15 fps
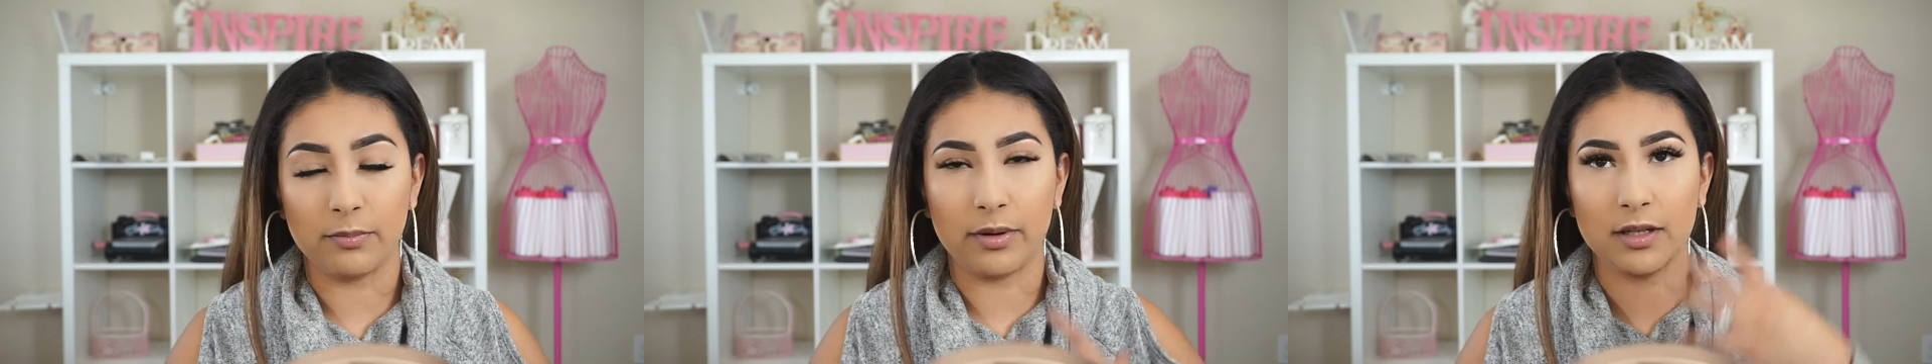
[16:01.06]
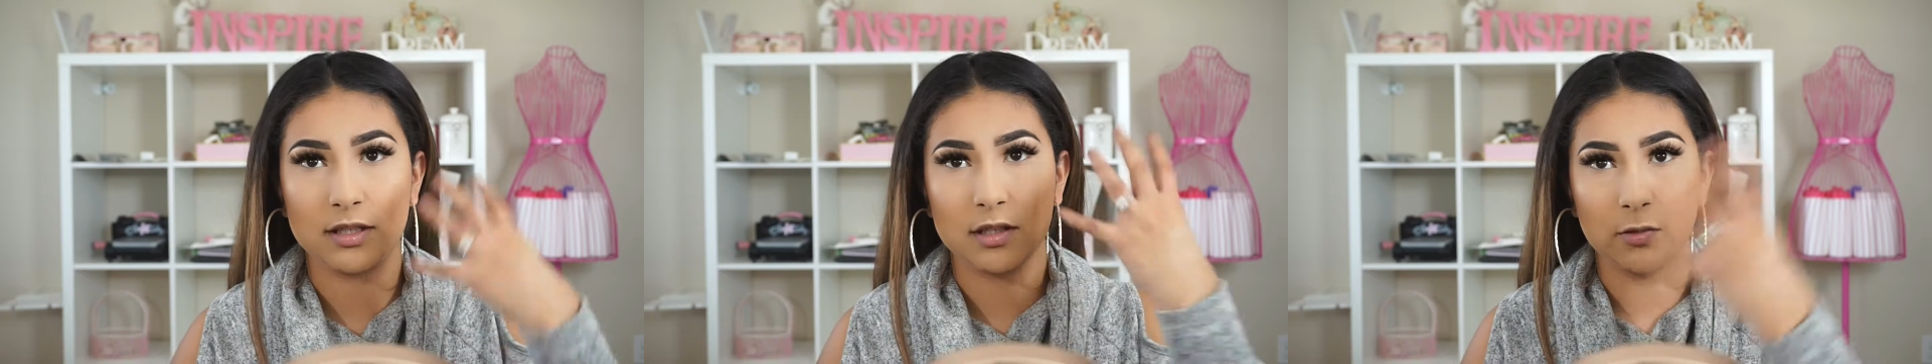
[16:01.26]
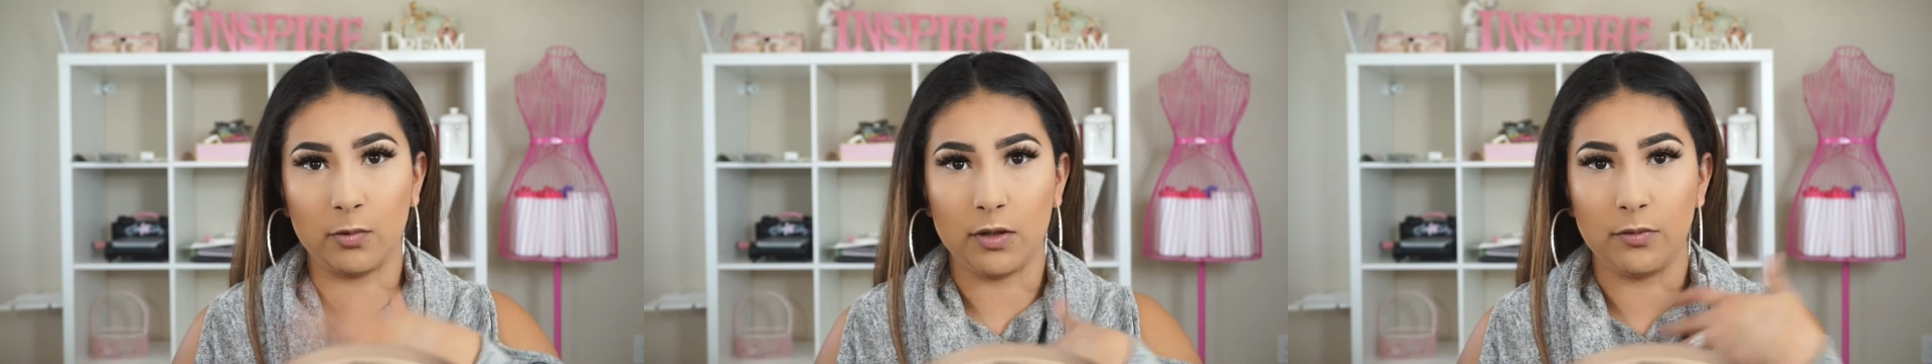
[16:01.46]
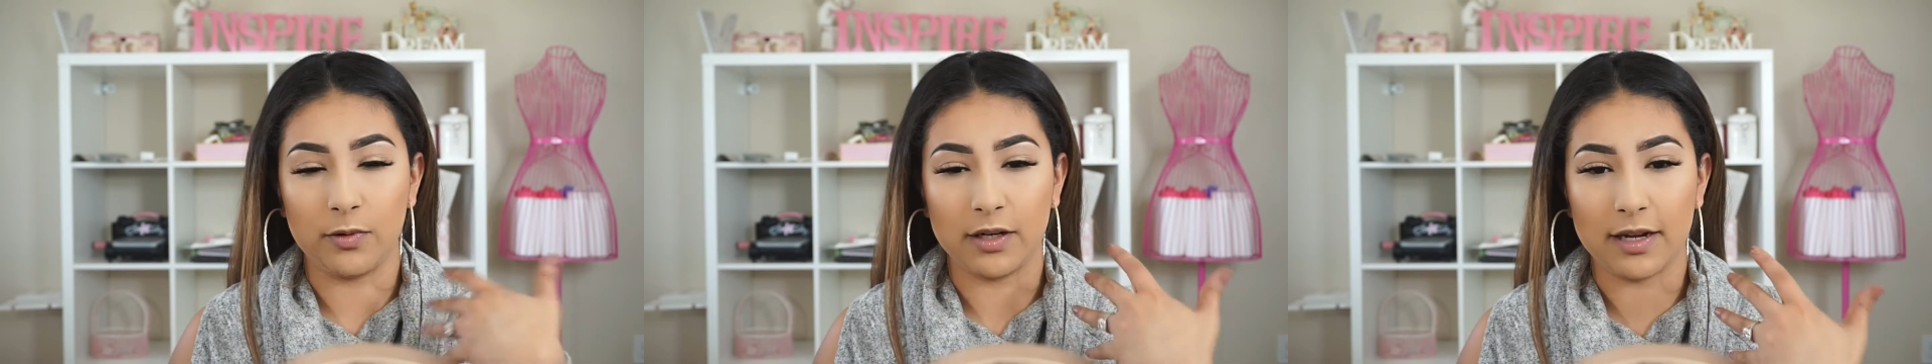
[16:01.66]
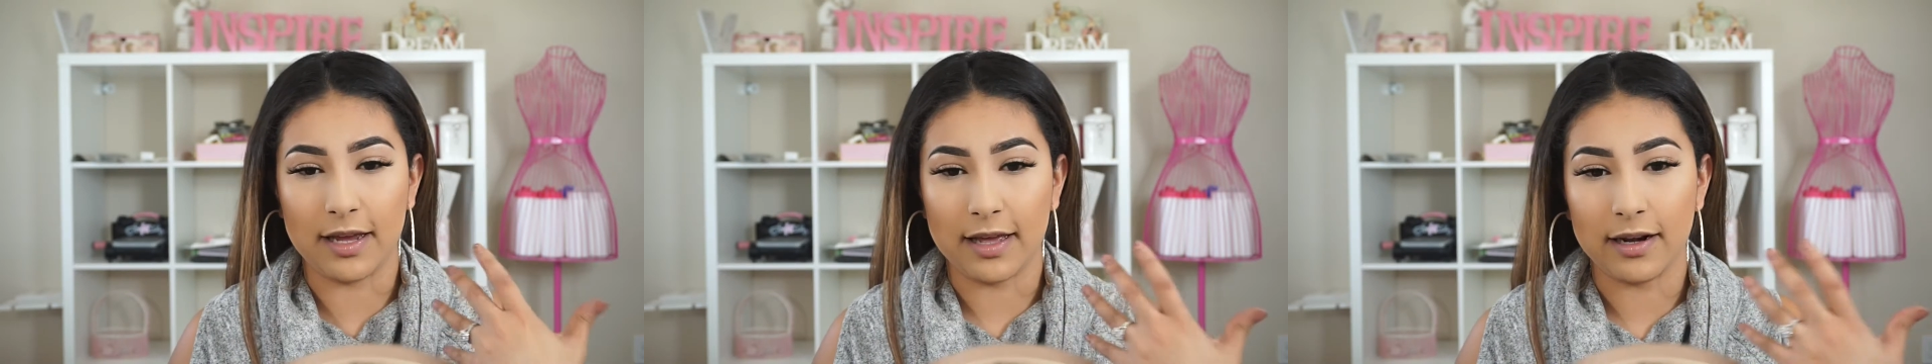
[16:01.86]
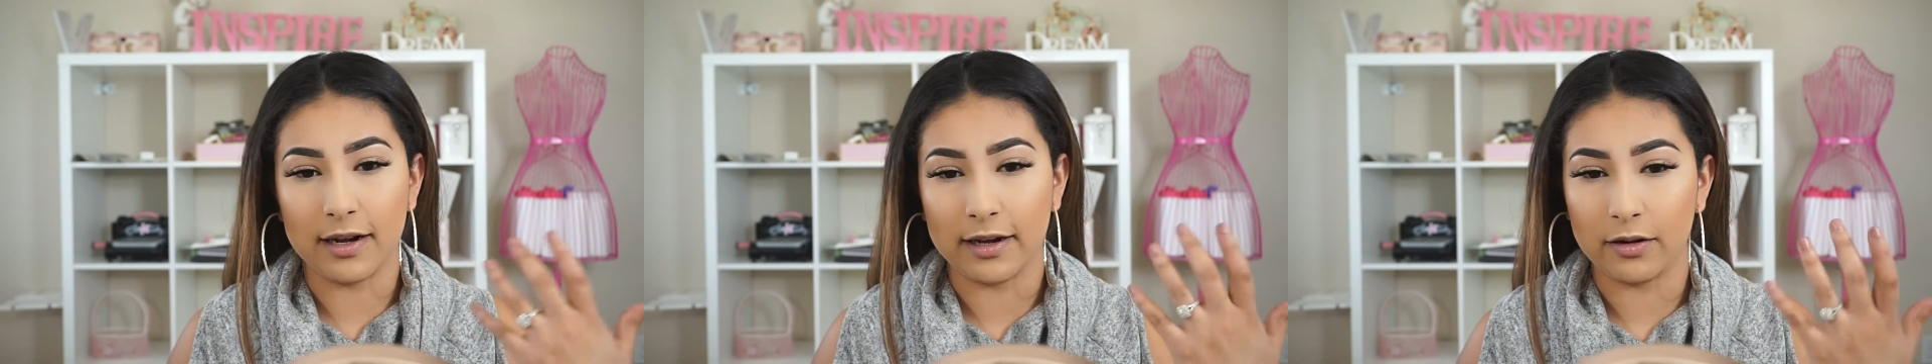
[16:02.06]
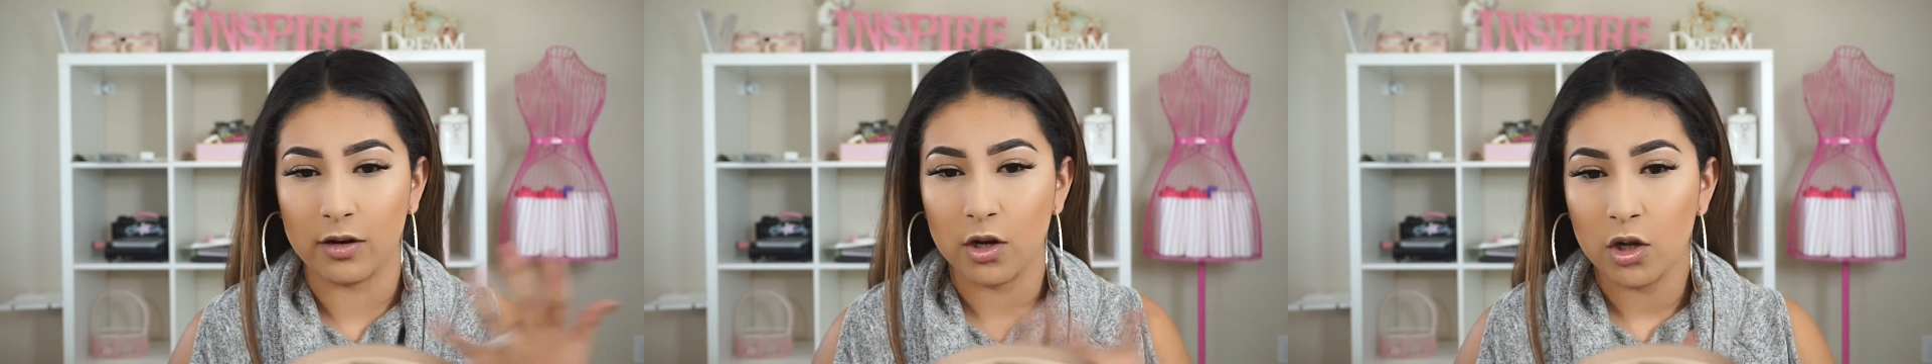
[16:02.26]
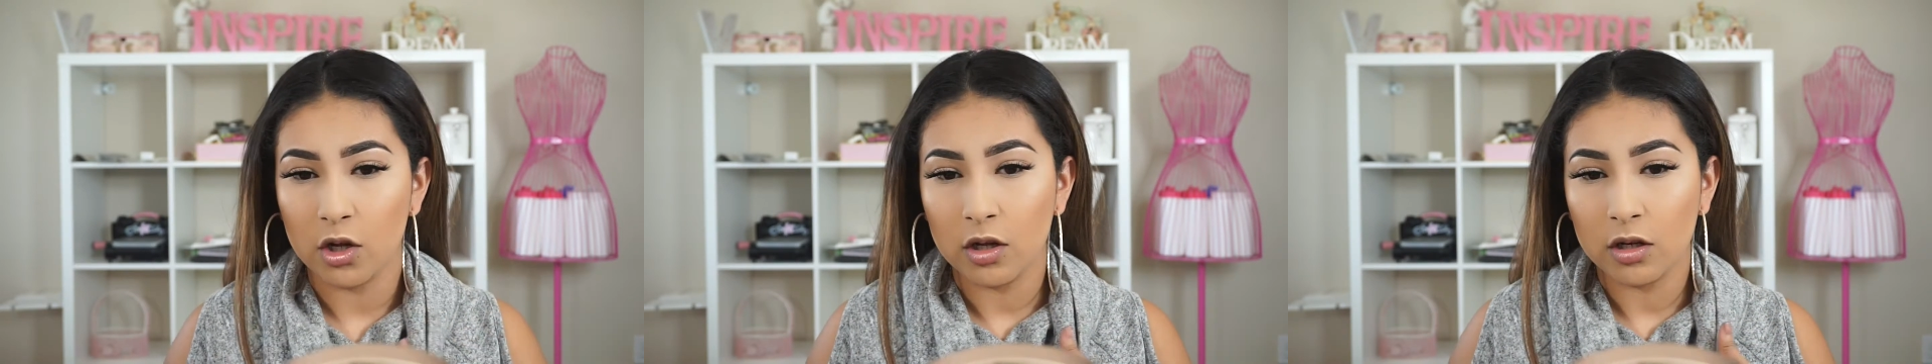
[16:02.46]
this one. But since we went ahead
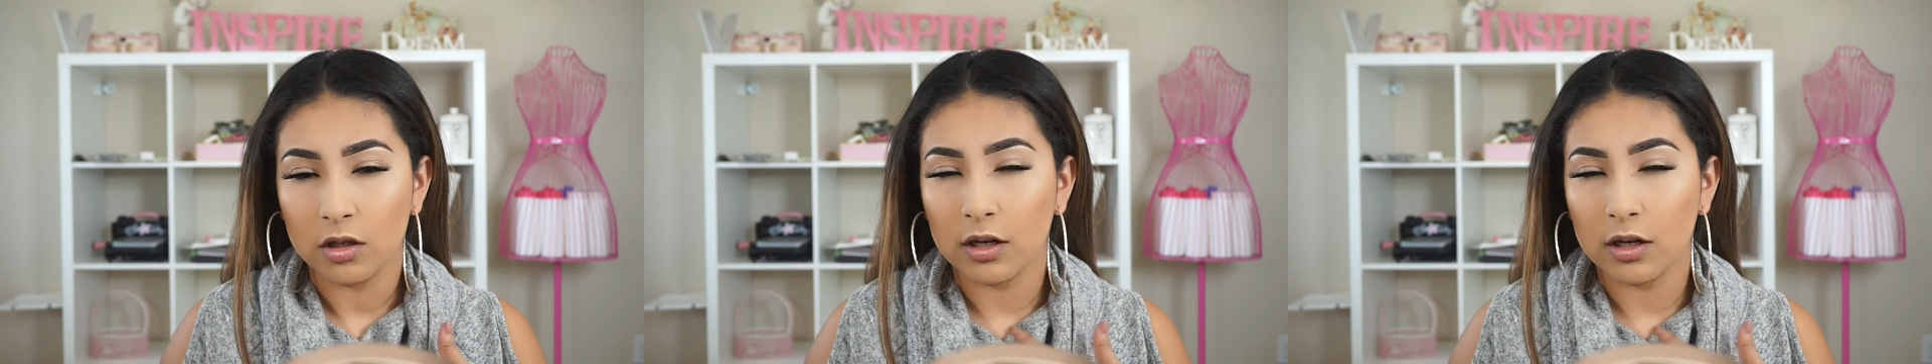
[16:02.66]
and,